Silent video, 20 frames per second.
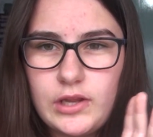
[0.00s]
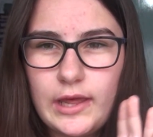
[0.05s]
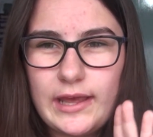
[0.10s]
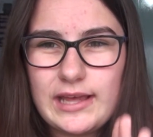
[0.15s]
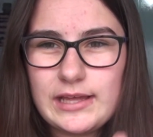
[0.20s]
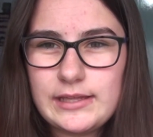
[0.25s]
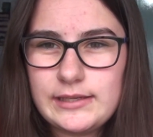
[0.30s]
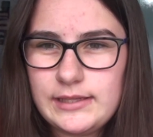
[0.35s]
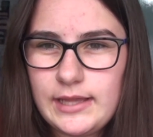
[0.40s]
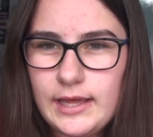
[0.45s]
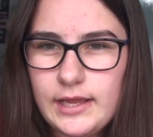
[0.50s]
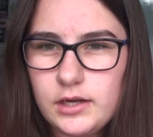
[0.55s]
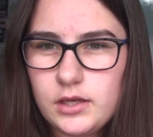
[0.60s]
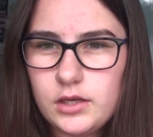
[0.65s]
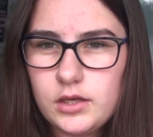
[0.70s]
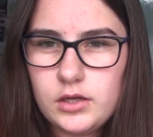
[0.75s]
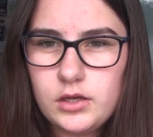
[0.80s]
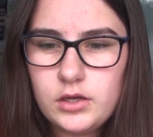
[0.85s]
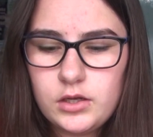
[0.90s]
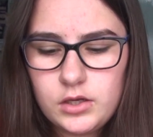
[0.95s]
like a
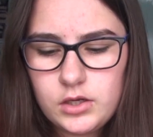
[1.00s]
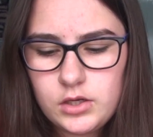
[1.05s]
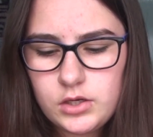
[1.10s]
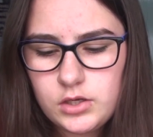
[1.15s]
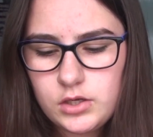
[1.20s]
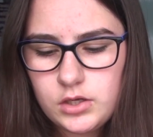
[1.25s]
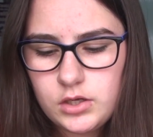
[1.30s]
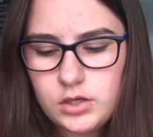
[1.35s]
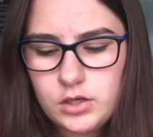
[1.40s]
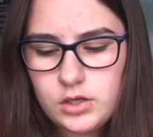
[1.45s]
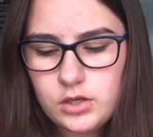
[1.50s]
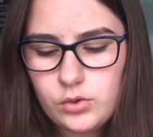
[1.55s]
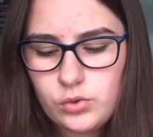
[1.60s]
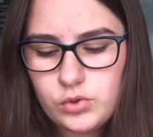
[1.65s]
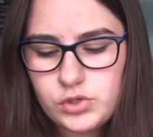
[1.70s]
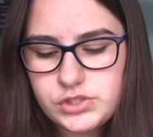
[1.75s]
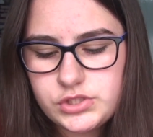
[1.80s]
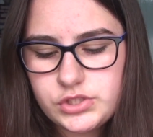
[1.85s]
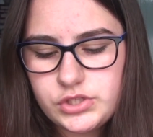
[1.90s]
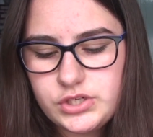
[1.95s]
letter
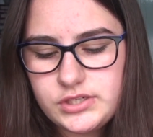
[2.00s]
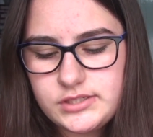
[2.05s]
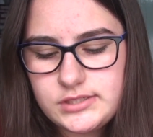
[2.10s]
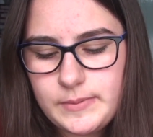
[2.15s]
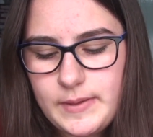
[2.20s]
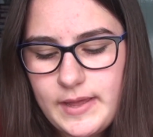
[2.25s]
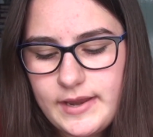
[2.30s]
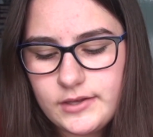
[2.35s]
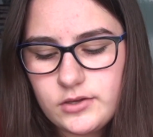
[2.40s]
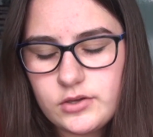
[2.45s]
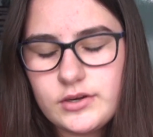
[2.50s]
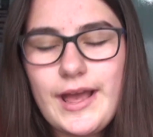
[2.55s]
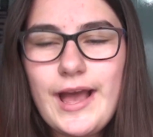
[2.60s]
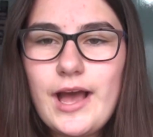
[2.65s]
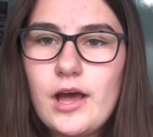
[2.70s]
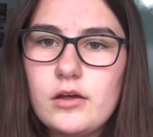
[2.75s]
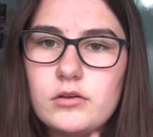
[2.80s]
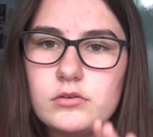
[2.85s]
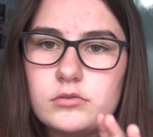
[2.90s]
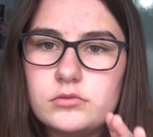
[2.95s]
or two, depending on
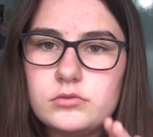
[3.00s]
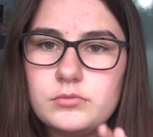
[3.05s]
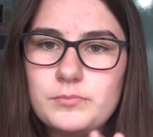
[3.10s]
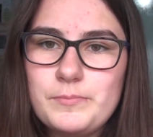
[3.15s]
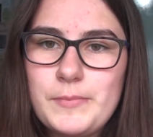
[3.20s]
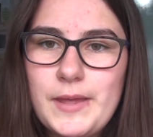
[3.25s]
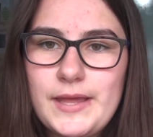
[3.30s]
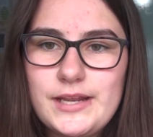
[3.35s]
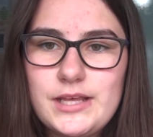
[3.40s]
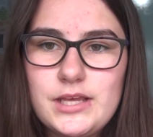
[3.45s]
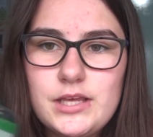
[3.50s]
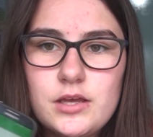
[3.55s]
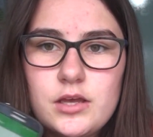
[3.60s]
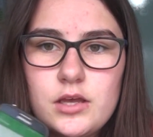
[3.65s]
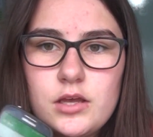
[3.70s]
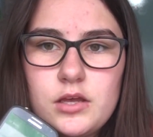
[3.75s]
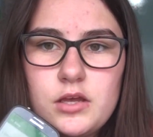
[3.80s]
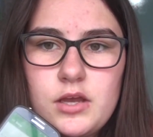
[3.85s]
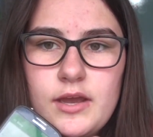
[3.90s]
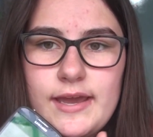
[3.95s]
how many
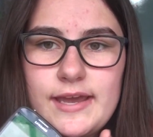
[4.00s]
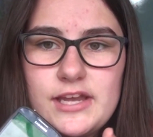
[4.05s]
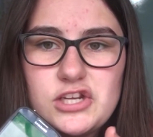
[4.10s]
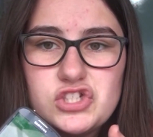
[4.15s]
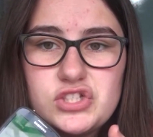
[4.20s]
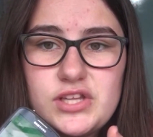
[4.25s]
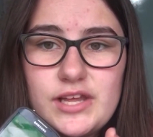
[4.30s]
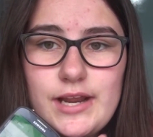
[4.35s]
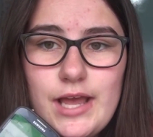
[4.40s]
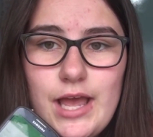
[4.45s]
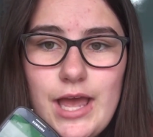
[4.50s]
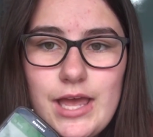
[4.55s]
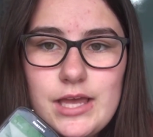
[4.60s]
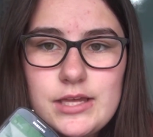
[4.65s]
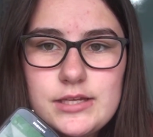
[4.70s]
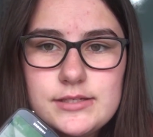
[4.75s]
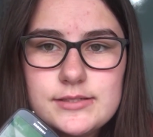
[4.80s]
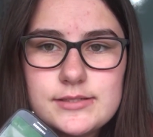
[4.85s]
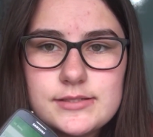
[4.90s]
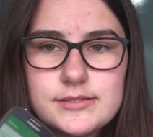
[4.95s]
each letter
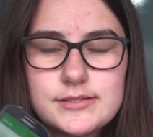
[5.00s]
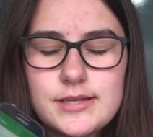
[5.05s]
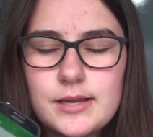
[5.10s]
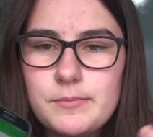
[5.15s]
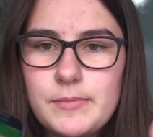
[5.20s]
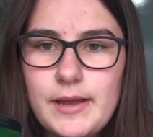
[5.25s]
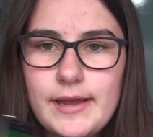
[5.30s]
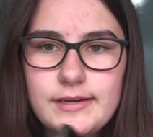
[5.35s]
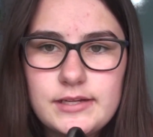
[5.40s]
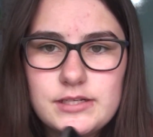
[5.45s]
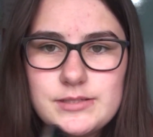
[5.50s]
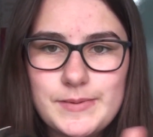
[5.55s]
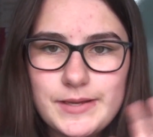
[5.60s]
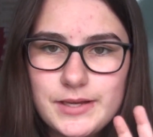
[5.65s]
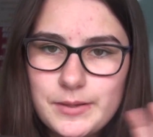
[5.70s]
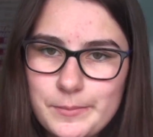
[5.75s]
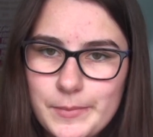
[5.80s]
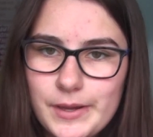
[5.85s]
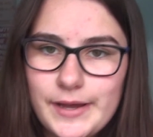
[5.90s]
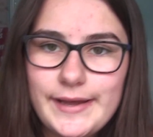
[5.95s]
has. Some might need to be
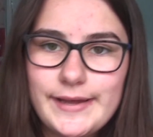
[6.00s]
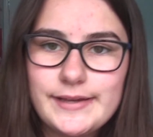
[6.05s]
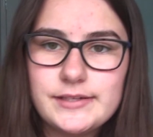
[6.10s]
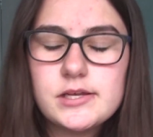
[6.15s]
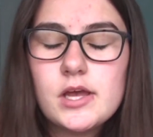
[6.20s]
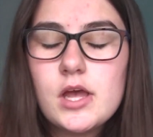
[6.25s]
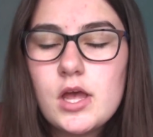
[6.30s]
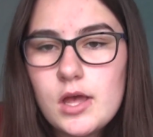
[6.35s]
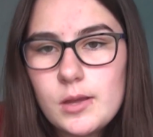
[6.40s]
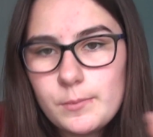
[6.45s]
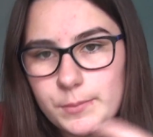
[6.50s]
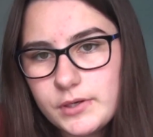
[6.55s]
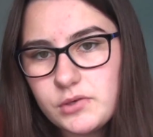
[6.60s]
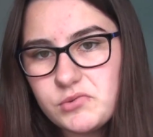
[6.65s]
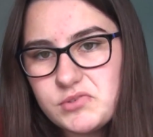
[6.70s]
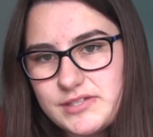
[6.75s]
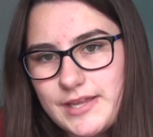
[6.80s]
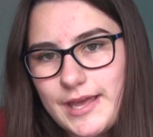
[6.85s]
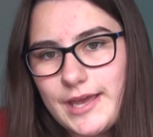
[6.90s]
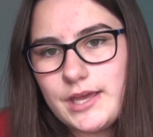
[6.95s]
combined, but it
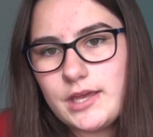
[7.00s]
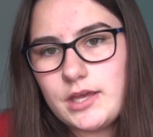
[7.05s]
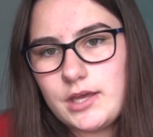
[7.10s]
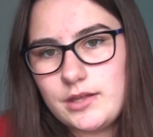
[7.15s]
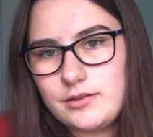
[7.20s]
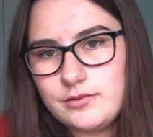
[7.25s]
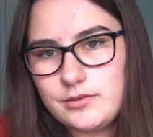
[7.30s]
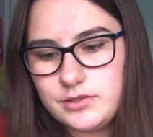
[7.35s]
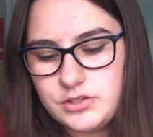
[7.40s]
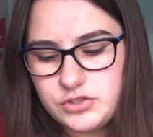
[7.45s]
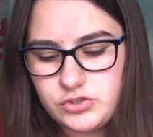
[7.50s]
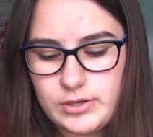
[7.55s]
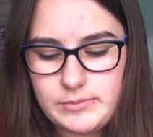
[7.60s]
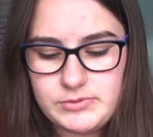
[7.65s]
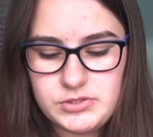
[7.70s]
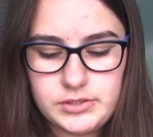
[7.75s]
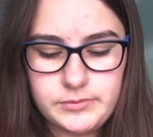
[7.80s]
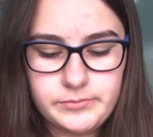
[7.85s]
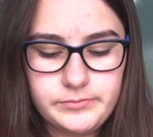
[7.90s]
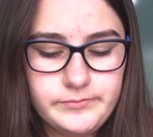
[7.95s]
will say in the
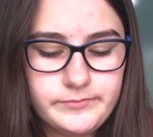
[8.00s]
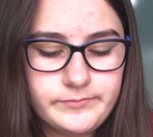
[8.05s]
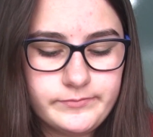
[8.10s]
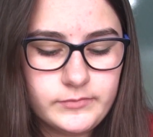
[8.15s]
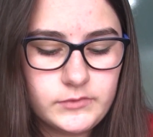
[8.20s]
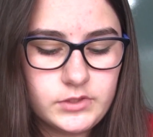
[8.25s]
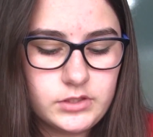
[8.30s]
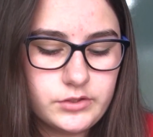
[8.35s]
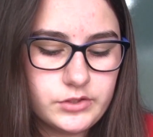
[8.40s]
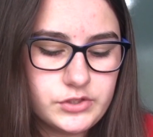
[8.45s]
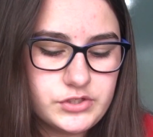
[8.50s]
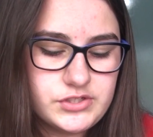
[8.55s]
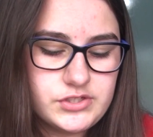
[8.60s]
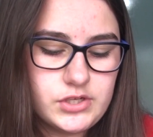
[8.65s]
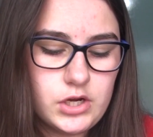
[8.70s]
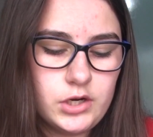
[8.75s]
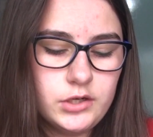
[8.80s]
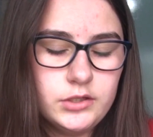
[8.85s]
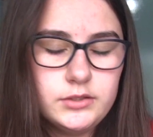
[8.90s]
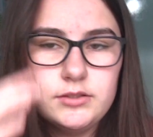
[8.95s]
description.
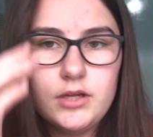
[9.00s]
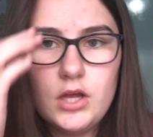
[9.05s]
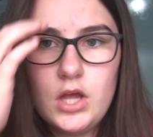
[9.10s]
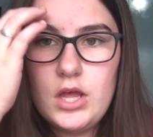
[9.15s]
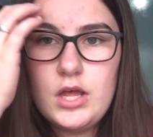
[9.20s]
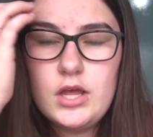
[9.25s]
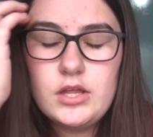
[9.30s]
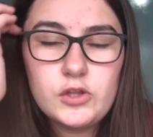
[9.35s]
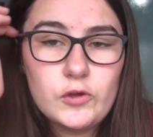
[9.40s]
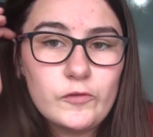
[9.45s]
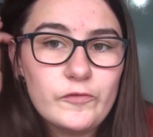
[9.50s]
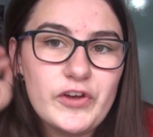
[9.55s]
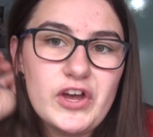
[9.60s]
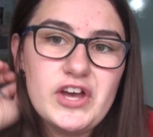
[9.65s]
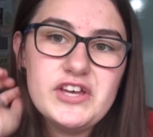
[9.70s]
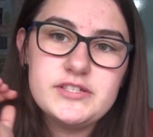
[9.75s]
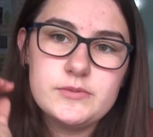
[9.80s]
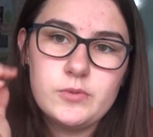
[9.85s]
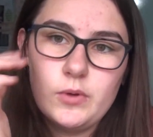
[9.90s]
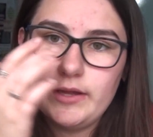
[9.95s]
So, the
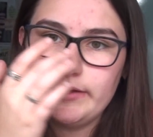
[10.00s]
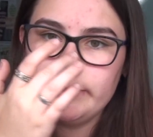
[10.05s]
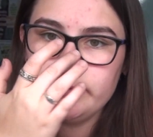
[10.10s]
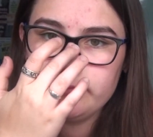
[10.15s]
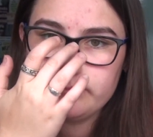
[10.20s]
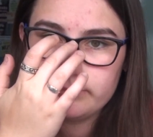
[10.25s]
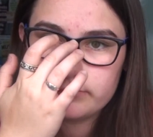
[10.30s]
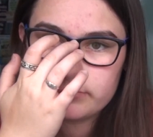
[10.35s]
first one